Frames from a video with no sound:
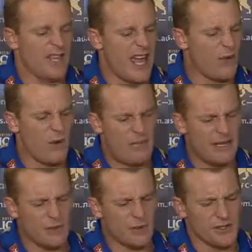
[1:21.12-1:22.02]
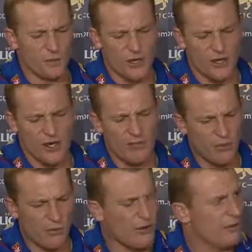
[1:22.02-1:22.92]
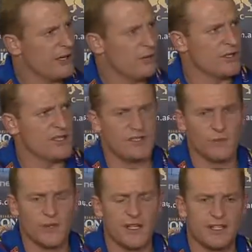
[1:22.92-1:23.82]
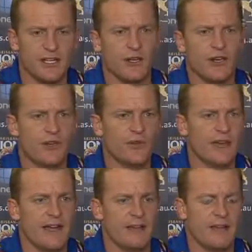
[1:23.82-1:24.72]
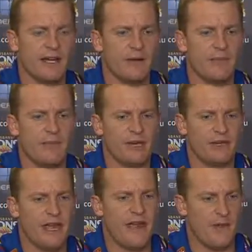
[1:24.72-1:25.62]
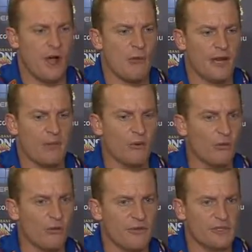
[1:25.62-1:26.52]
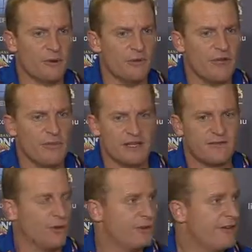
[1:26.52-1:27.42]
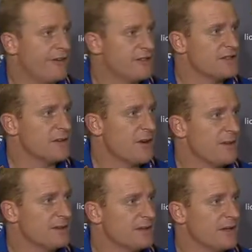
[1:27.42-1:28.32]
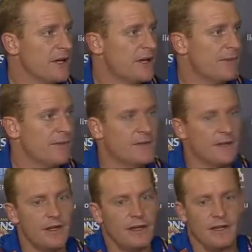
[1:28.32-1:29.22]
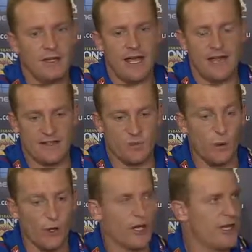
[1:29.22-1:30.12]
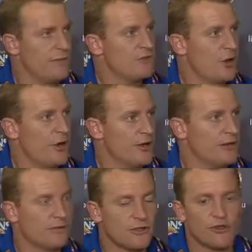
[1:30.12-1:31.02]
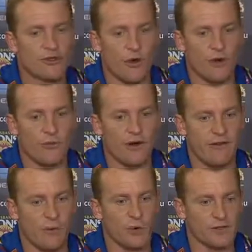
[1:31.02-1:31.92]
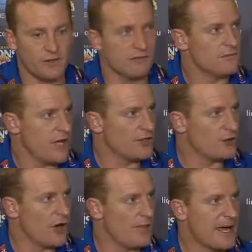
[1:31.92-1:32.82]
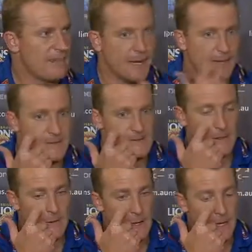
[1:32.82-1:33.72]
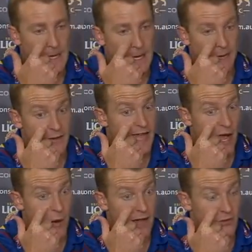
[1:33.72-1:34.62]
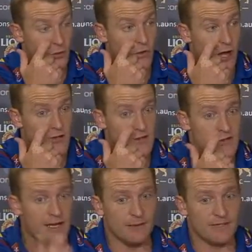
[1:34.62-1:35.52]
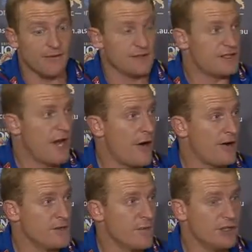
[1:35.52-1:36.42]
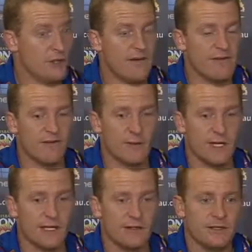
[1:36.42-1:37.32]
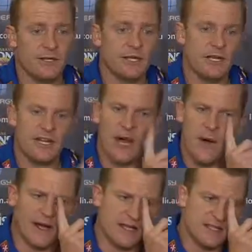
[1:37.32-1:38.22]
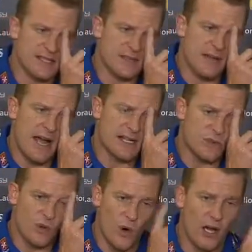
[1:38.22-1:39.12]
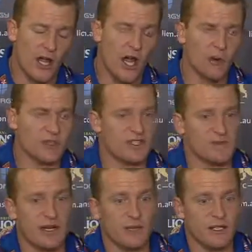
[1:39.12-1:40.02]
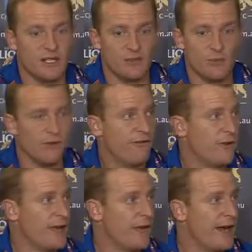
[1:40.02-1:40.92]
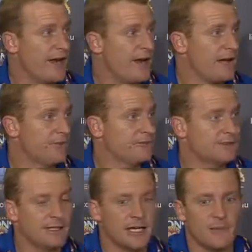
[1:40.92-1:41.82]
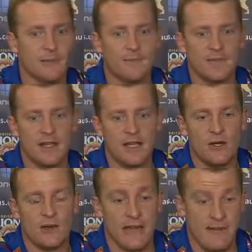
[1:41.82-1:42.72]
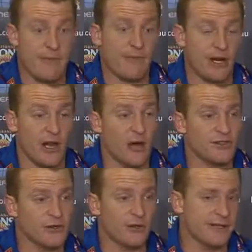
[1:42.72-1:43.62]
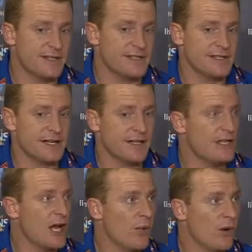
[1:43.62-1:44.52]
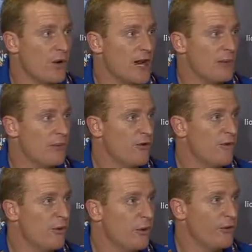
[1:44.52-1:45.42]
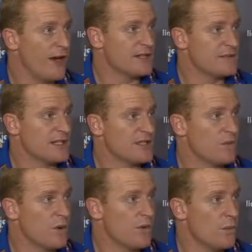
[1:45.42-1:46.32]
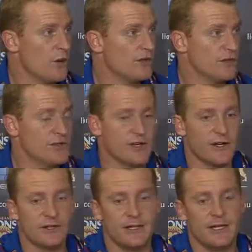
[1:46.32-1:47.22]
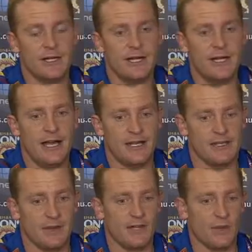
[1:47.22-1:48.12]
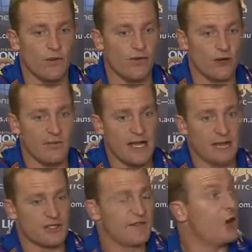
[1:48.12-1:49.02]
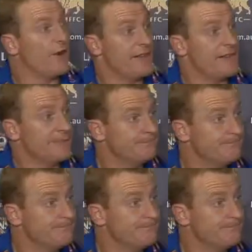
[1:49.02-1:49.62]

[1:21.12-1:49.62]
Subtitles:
Yeah, we've been doing some work on our ball movement, and we'll continue to do that. But at the moment, our ball movement's probably our best form of defence at the moment. And that's what we've got to keep trying and reinforce and try to make better. So I think our way through those different scenarios when we do have the footy, and our uncontested marks were quite low, which just mean we didn't move the footy around enough. Kept them pretty low too, but we weren't able to move the ball around as much as what we wanted to. So it's something that we've got to be able to survive out there.